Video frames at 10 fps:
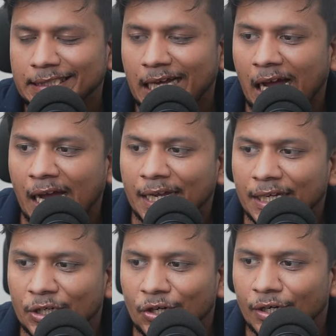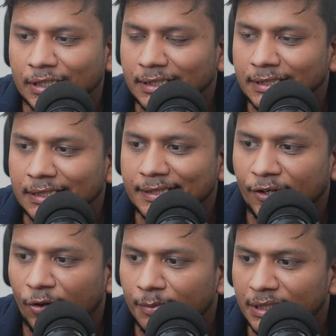I got this
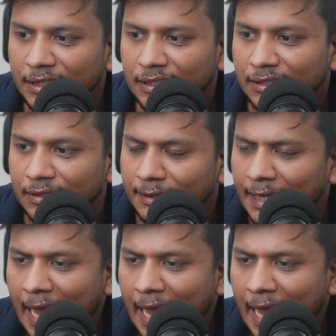combination